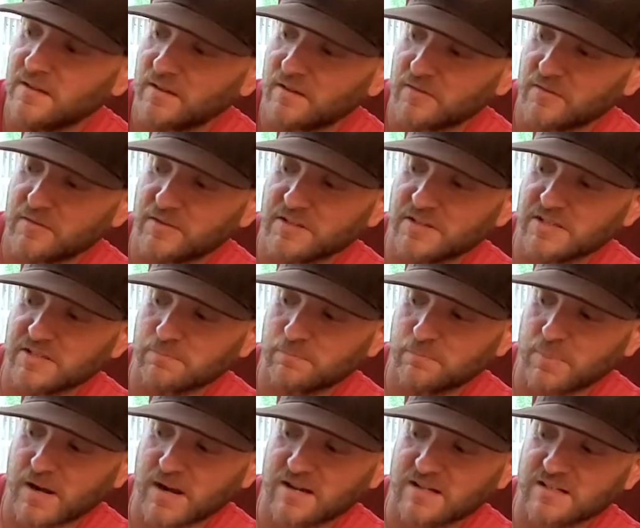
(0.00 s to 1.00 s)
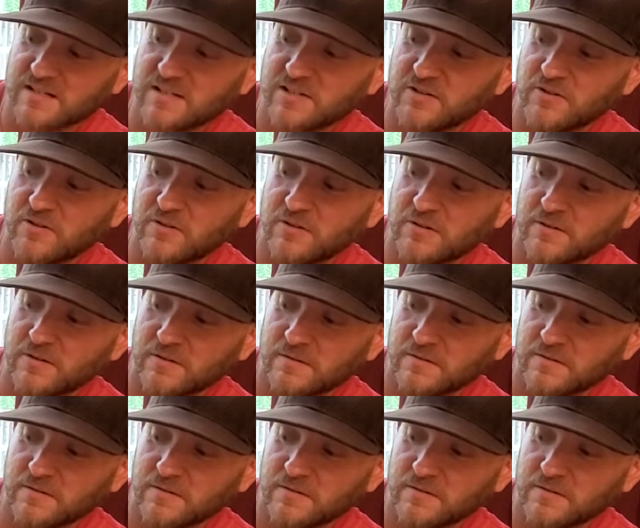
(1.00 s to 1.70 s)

This box here,